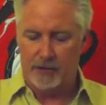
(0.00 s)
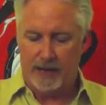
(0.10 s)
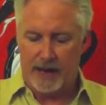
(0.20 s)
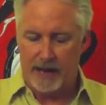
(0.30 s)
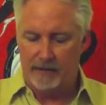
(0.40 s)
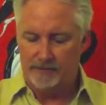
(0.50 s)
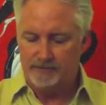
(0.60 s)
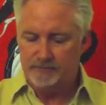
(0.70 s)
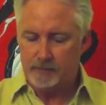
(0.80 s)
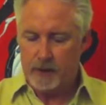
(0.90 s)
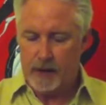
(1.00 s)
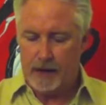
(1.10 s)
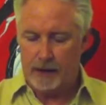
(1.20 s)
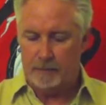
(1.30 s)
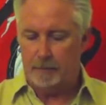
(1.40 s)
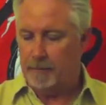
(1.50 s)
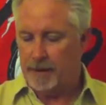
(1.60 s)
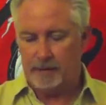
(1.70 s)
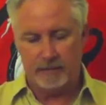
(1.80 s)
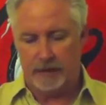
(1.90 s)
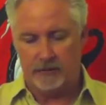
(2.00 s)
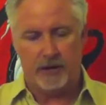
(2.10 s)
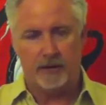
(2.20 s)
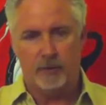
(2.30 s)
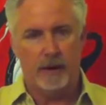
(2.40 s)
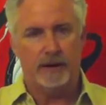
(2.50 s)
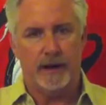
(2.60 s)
can have, but it's a nice wine,